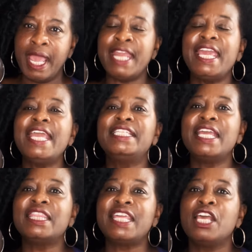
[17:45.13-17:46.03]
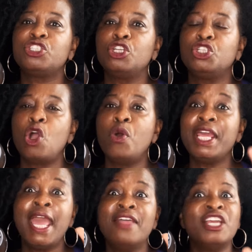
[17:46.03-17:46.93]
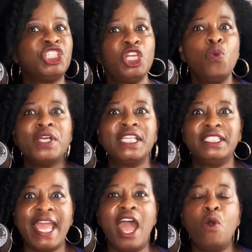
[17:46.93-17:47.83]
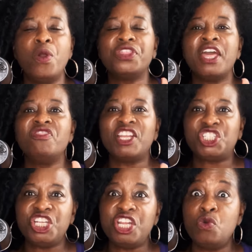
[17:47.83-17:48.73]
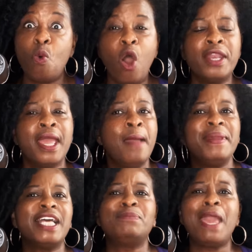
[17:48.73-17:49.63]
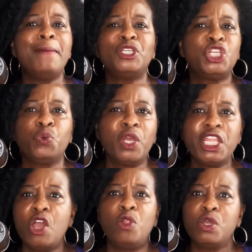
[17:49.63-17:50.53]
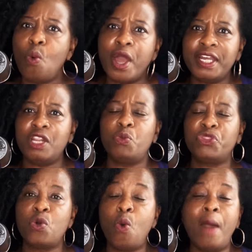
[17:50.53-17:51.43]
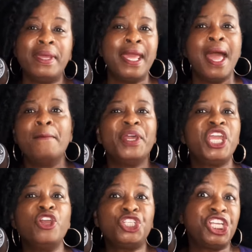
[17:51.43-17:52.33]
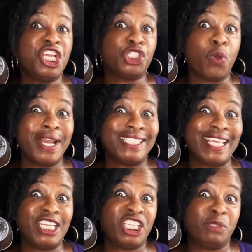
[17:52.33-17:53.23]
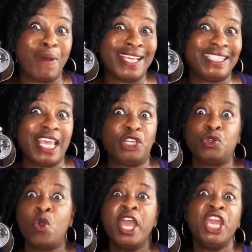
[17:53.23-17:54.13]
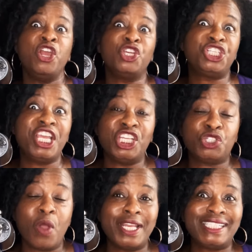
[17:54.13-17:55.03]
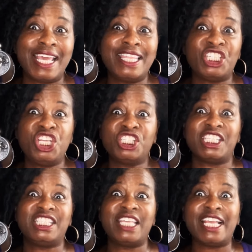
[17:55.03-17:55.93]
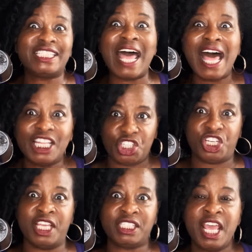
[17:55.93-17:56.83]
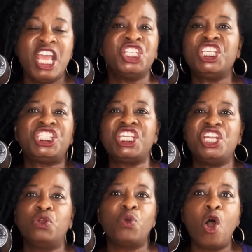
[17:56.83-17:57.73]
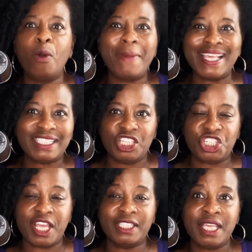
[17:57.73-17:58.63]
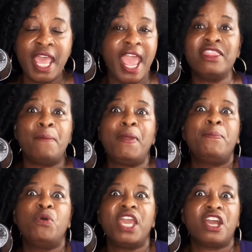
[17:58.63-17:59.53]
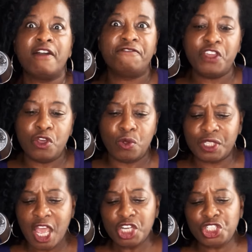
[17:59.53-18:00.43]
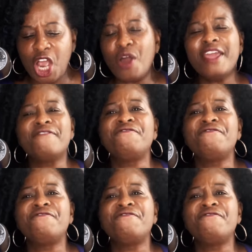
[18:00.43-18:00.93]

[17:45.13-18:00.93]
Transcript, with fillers: And he did things to Jody that she wasn't down with and that she didn't want, because maybe she really only wanted it with the woman. But here she is trying to say she's bisexual. Here she is trying to say that she's a sexologist. She's sending wrong messages and then people get confused. Jody,